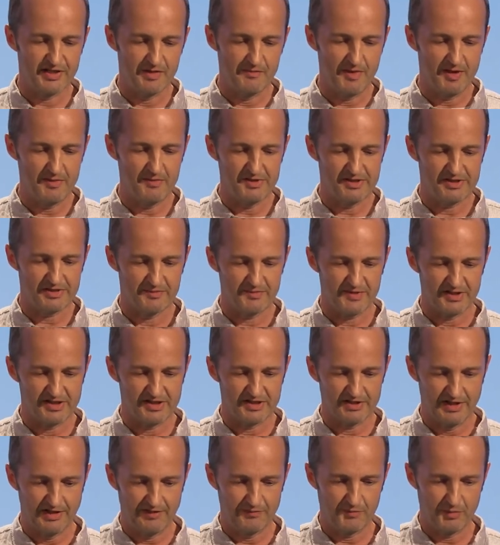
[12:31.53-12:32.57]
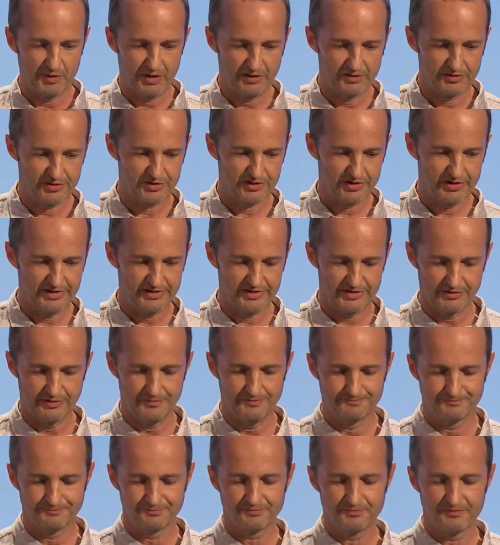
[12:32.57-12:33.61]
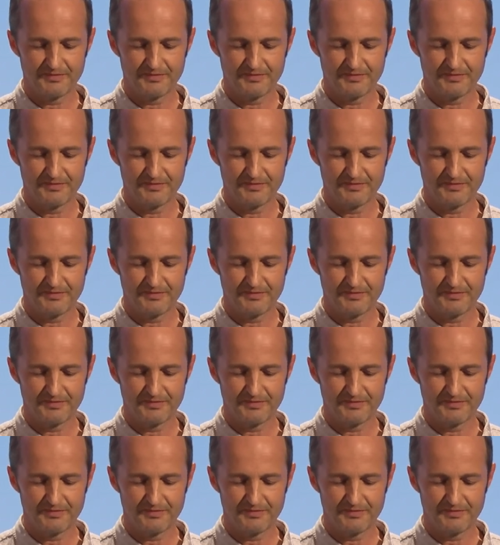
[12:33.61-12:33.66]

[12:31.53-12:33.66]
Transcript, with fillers: there may be some things left, but I'll try to,